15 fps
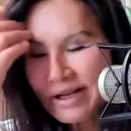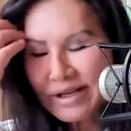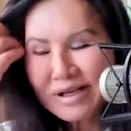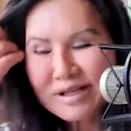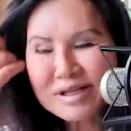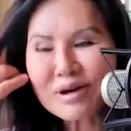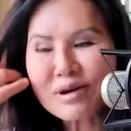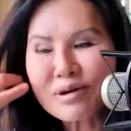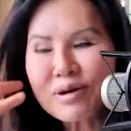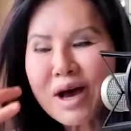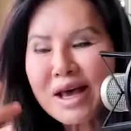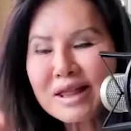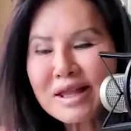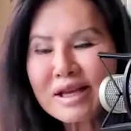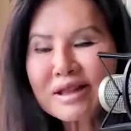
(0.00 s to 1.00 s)
so
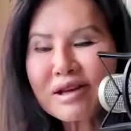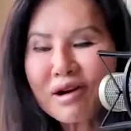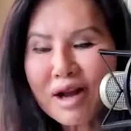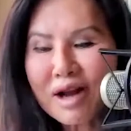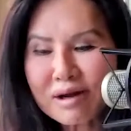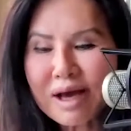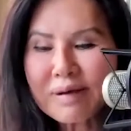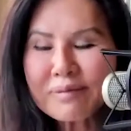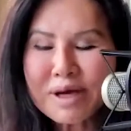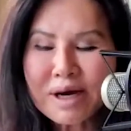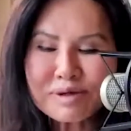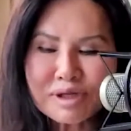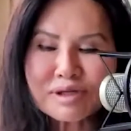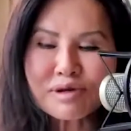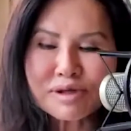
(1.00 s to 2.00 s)
I think that I'm
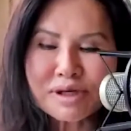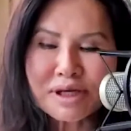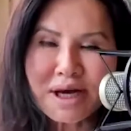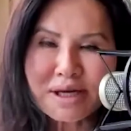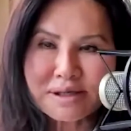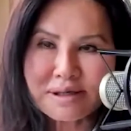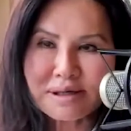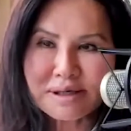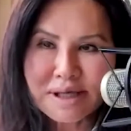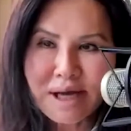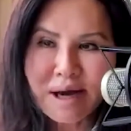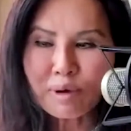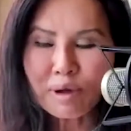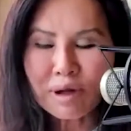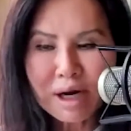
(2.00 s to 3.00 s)
just using that as an
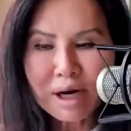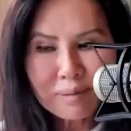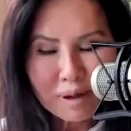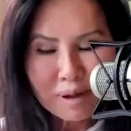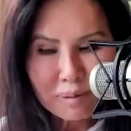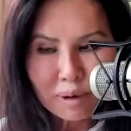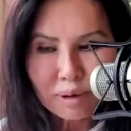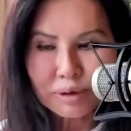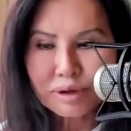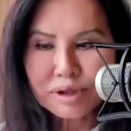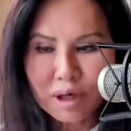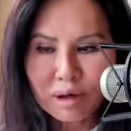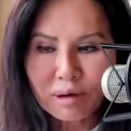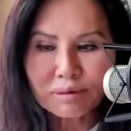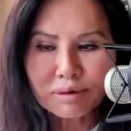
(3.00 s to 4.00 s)
example. A lot of people
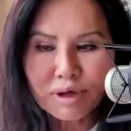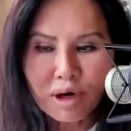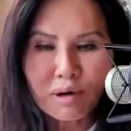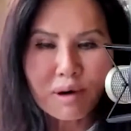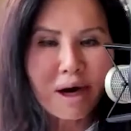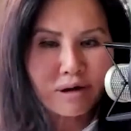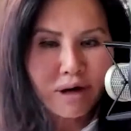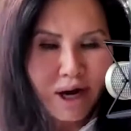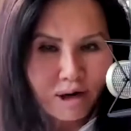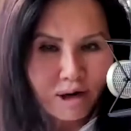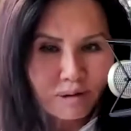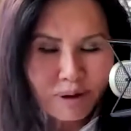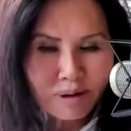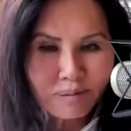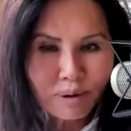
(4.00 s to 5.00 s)
don't know how to hire
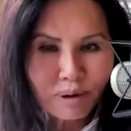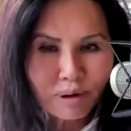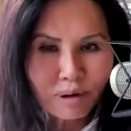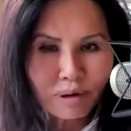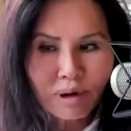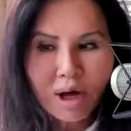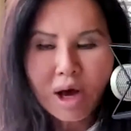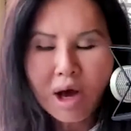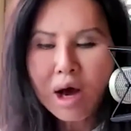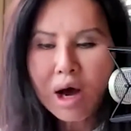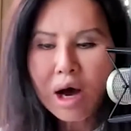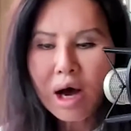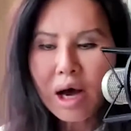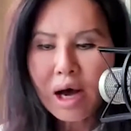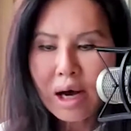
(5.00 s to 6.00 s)
people.
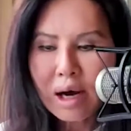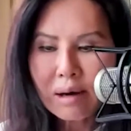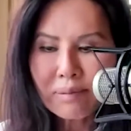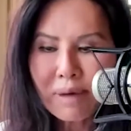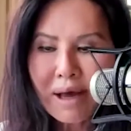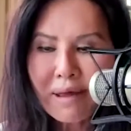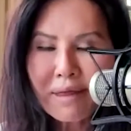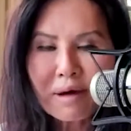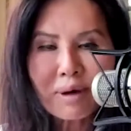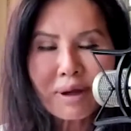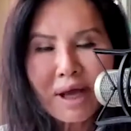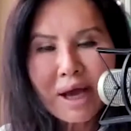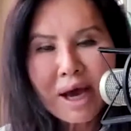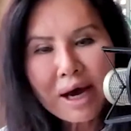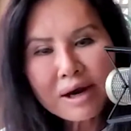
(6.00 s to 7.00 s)
And then when
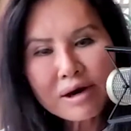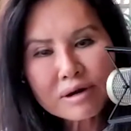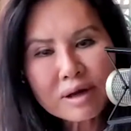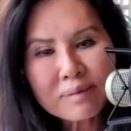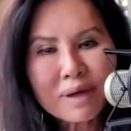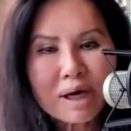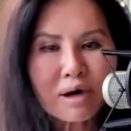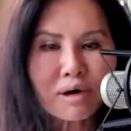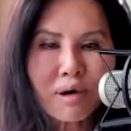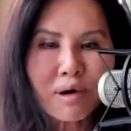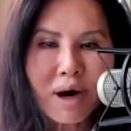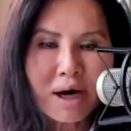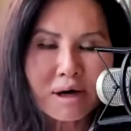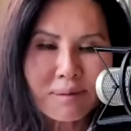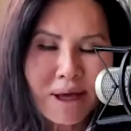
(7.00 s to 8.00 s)
they hire them, they don't know
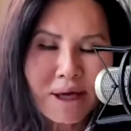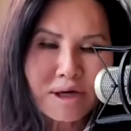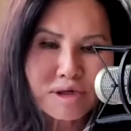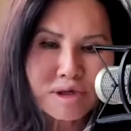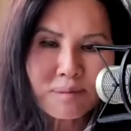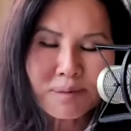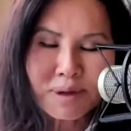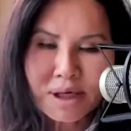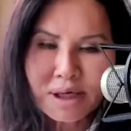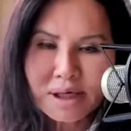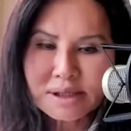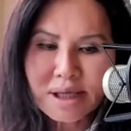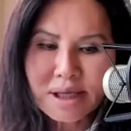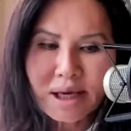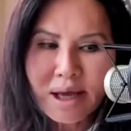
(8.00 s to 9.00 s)
how to manage them
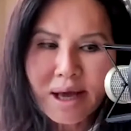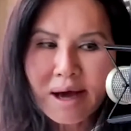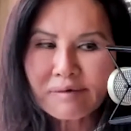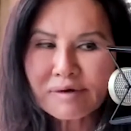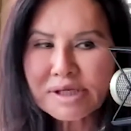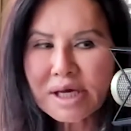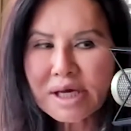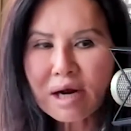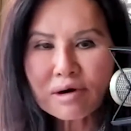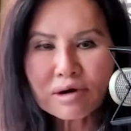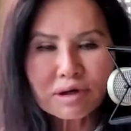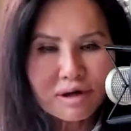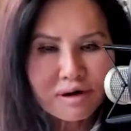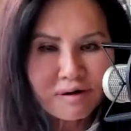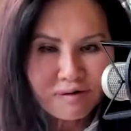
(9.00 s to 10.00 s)
because they haven't set out a
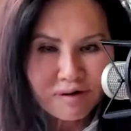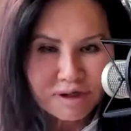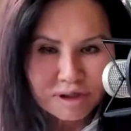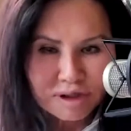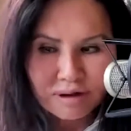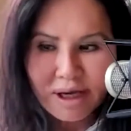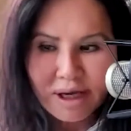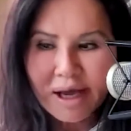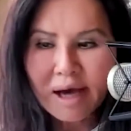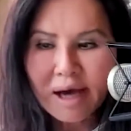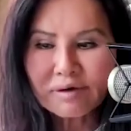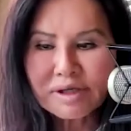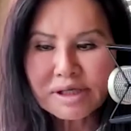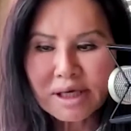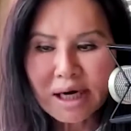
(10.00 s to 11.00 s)
clear vision. They
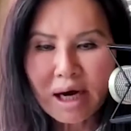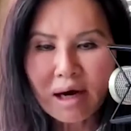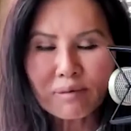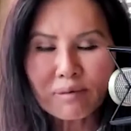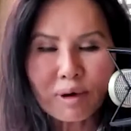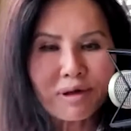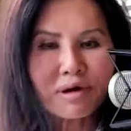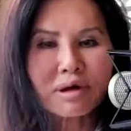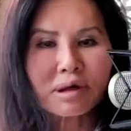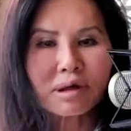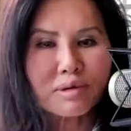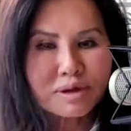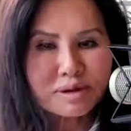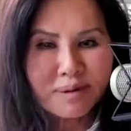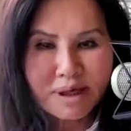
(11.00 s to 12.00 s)
haven't set out what their clear
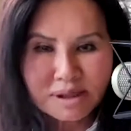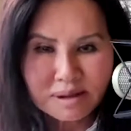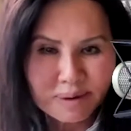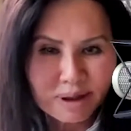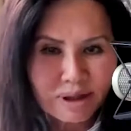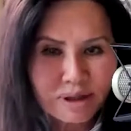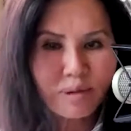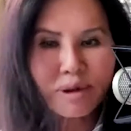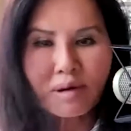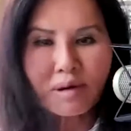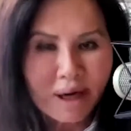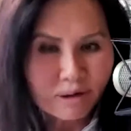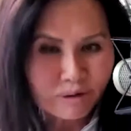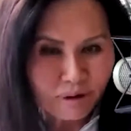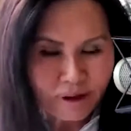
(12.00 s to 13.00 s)
responsibilities are, what their
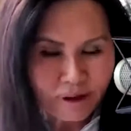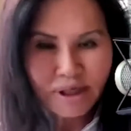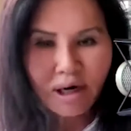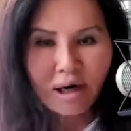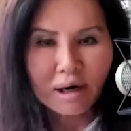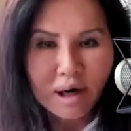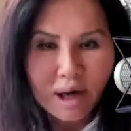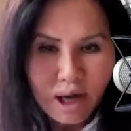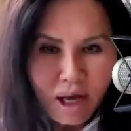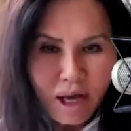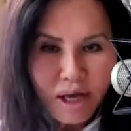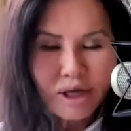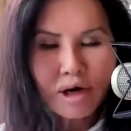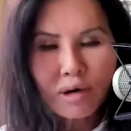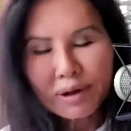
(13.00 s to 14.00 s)
boundaries are,
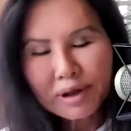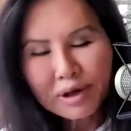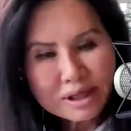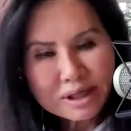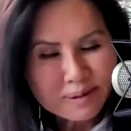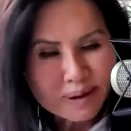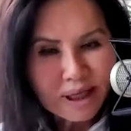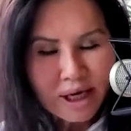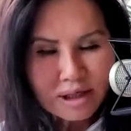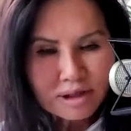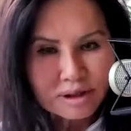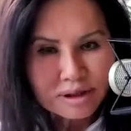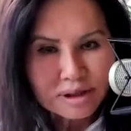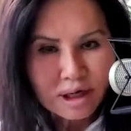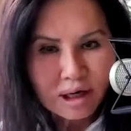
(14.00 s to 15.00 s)
what their
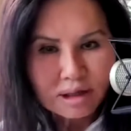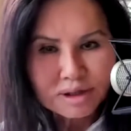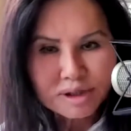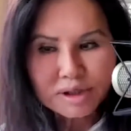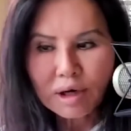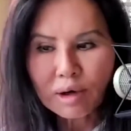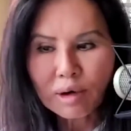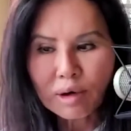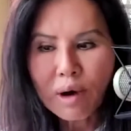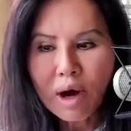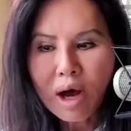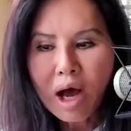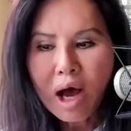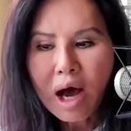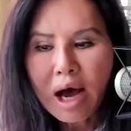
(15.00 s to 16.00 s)
expectations are. So
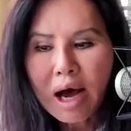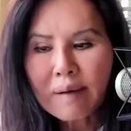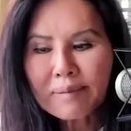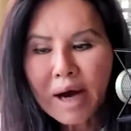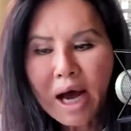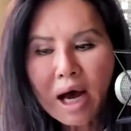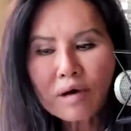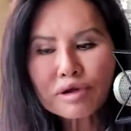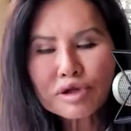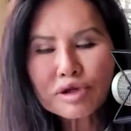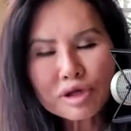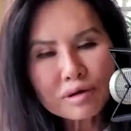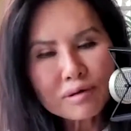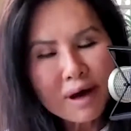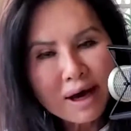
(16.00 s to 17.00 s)
how do
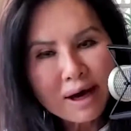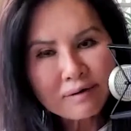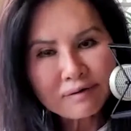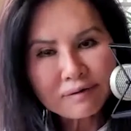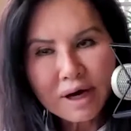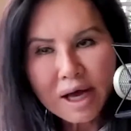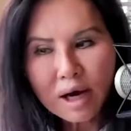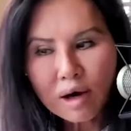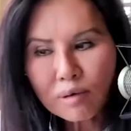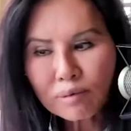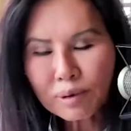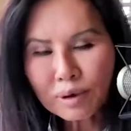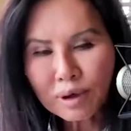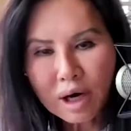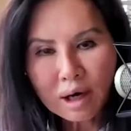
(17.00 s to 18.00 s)
you have help
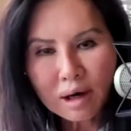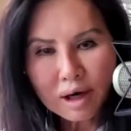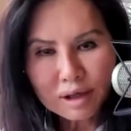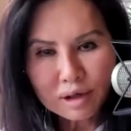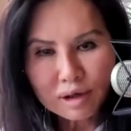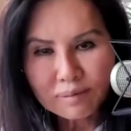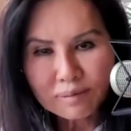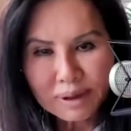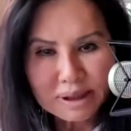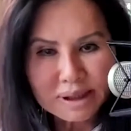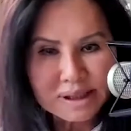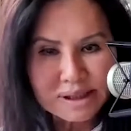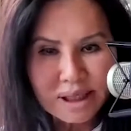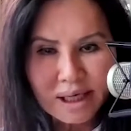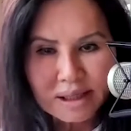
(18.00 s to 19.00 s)
on your
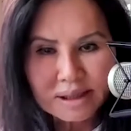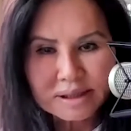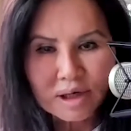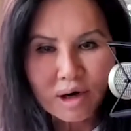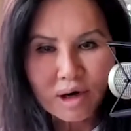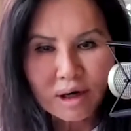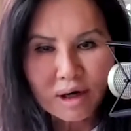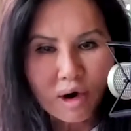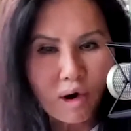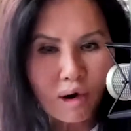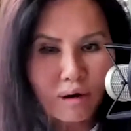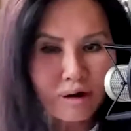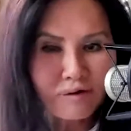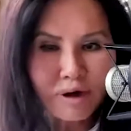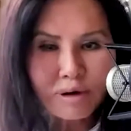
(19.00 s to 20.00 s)
Bitly site on
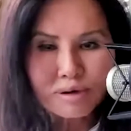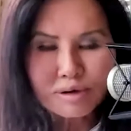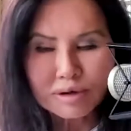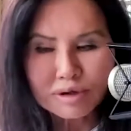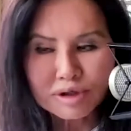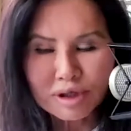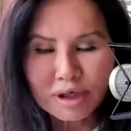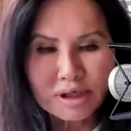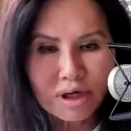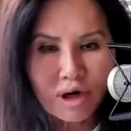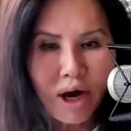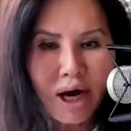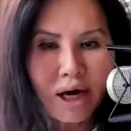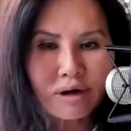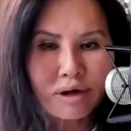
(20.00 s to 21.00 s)
all of those, or
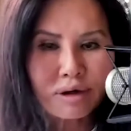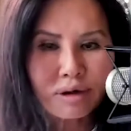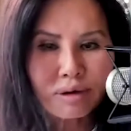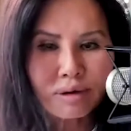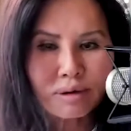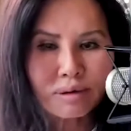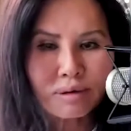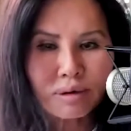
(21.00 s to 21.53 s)
how do you?